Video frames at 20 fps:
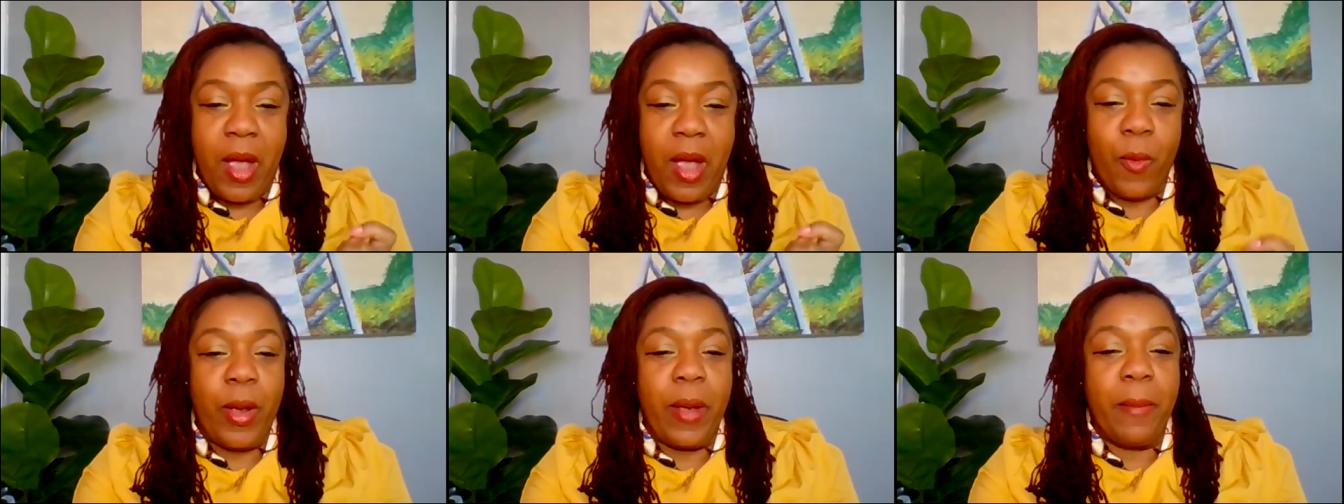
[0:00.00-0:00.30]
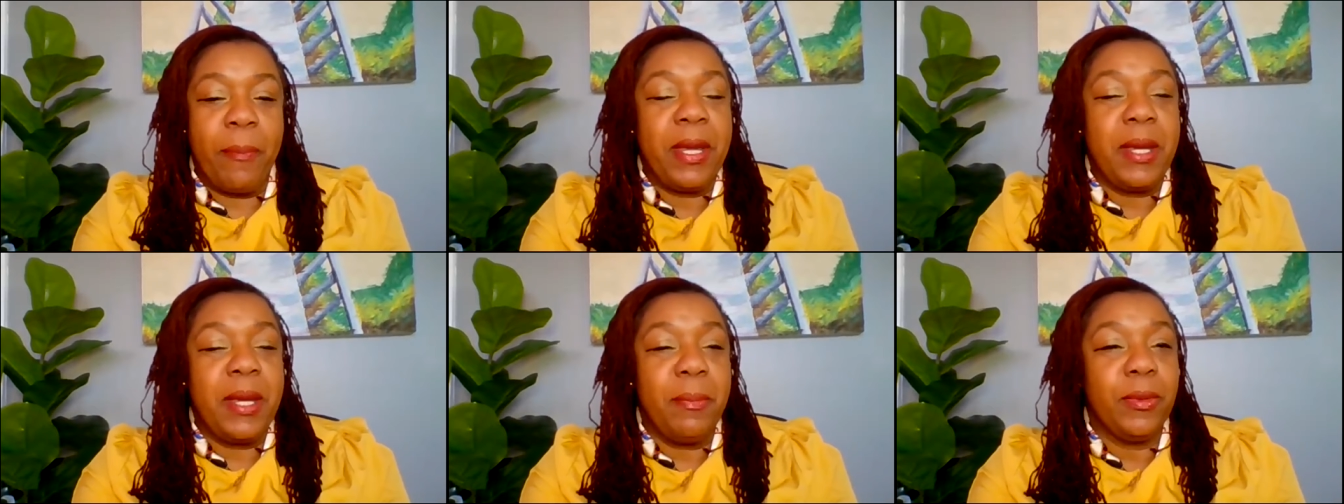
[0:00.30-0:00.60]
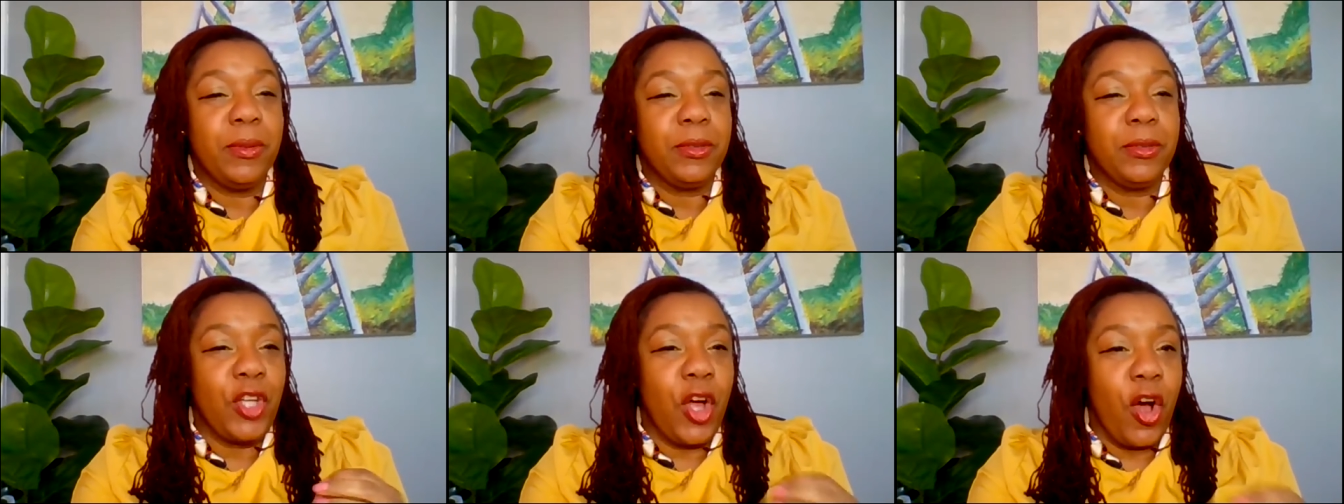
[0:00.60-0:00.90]
where
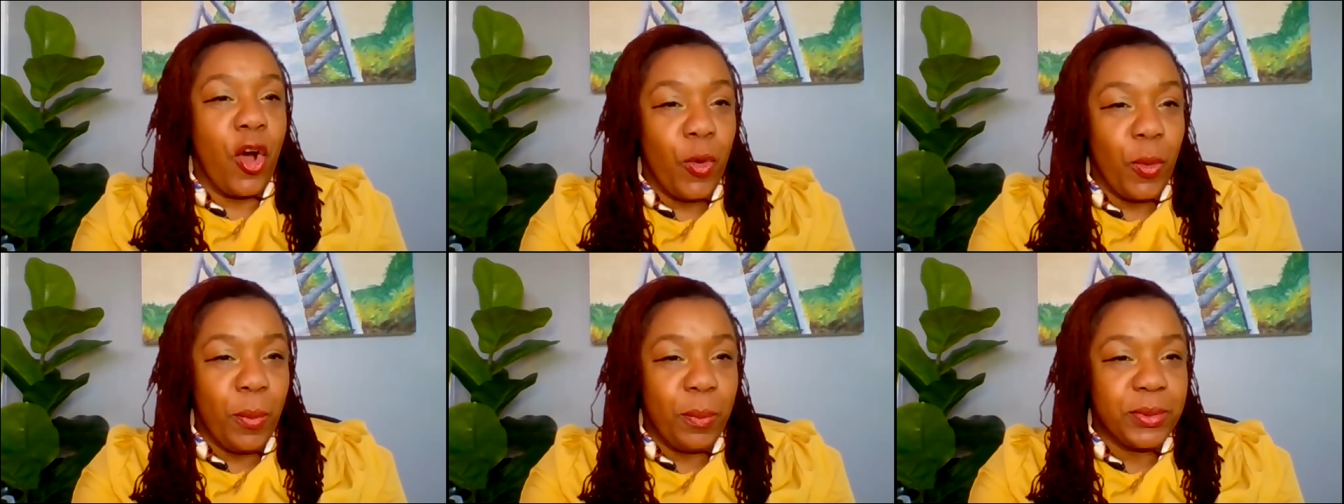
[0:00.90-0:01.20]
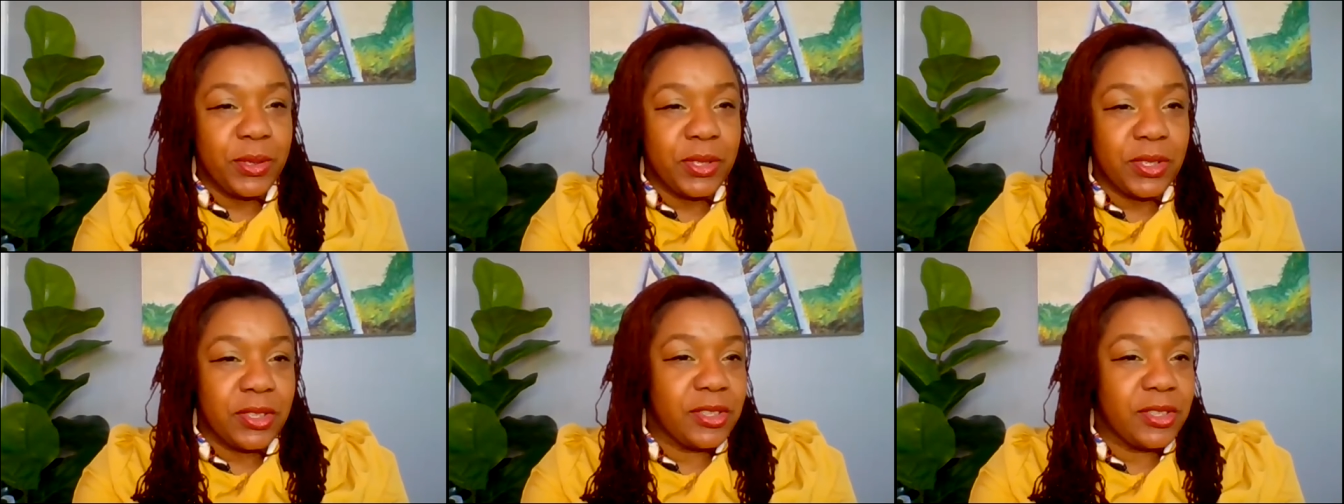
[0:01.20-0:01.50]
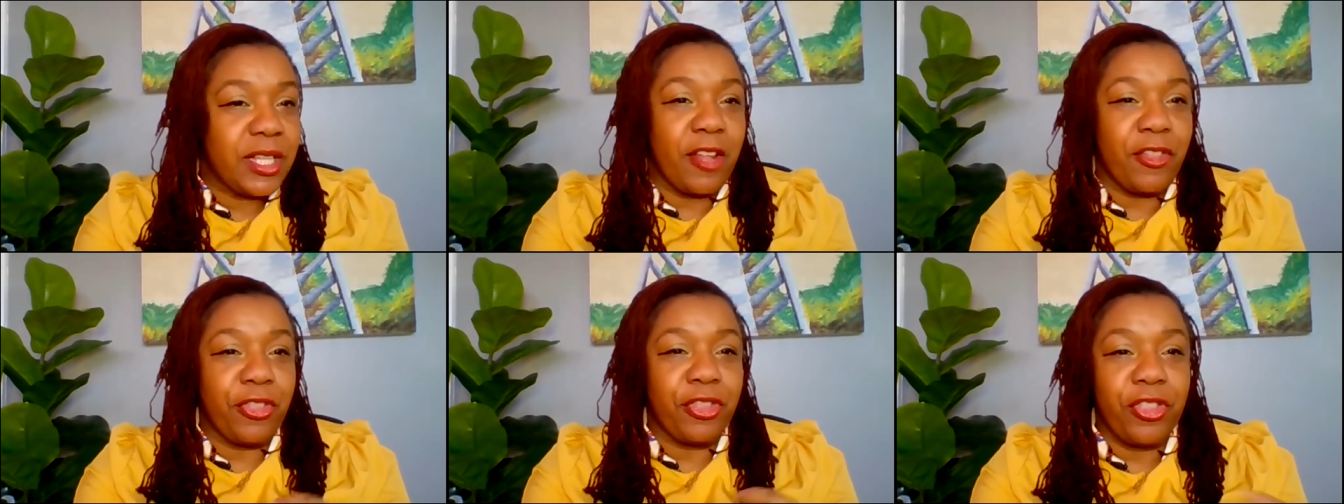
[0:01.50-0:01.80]
people's hopes,
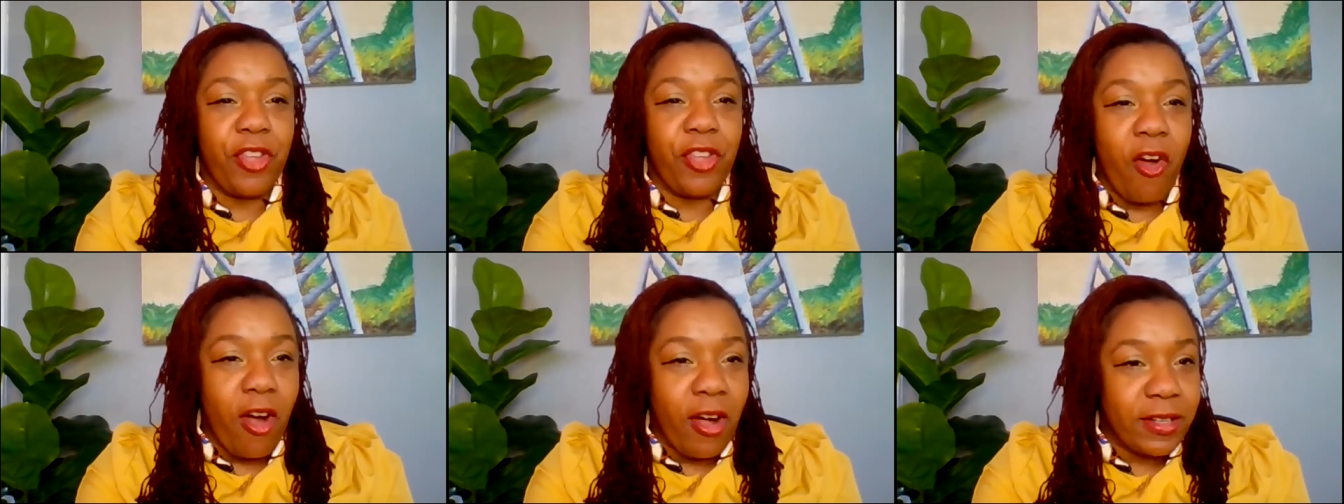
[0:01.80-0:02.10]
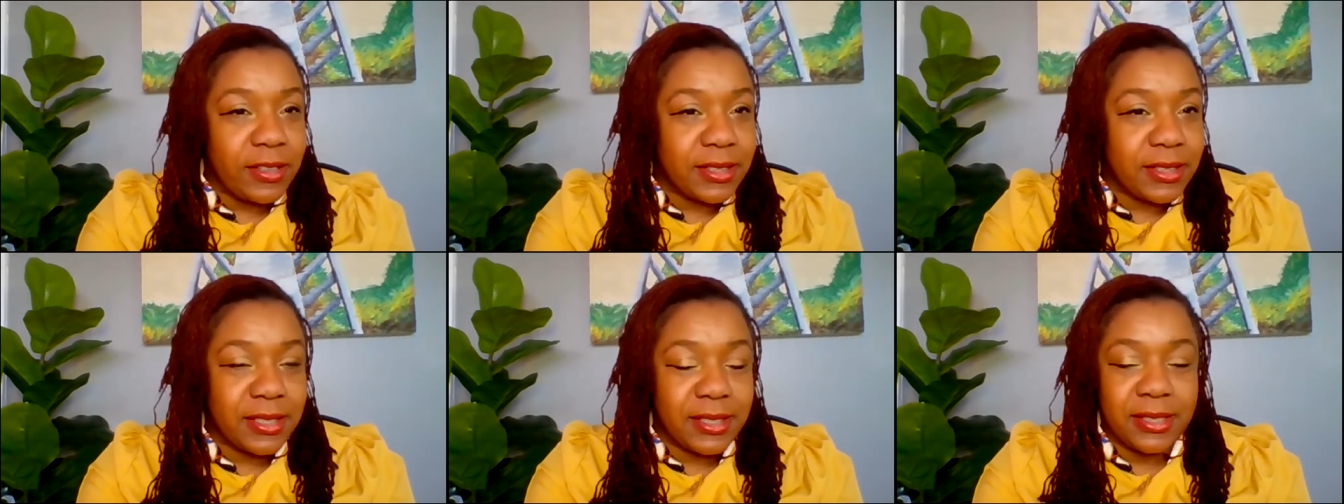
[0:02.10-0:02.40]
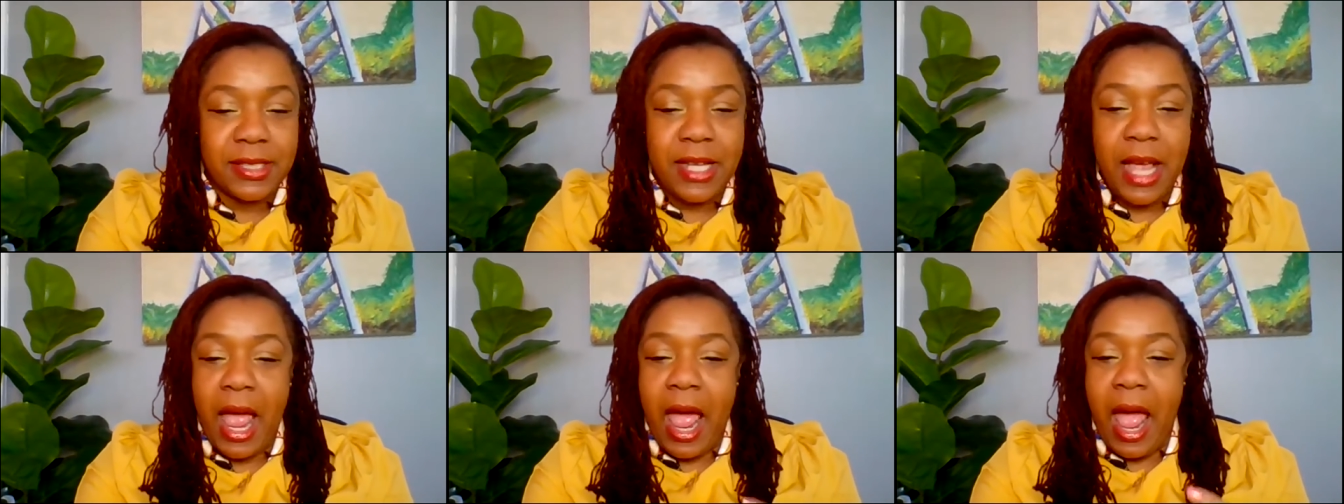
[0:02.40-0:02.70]
their
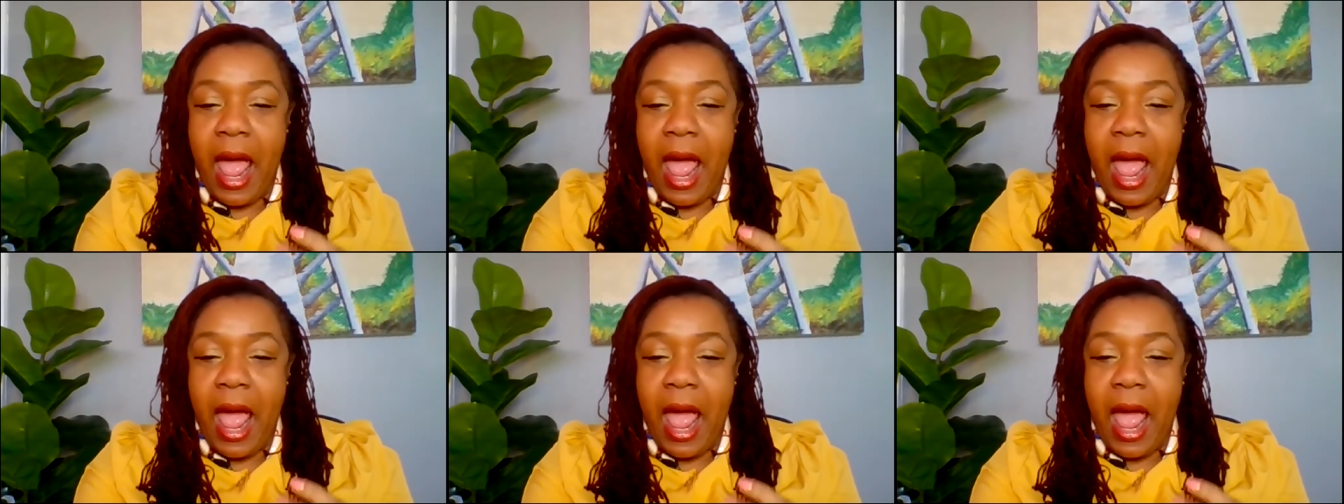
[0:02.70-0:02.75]
thoughts,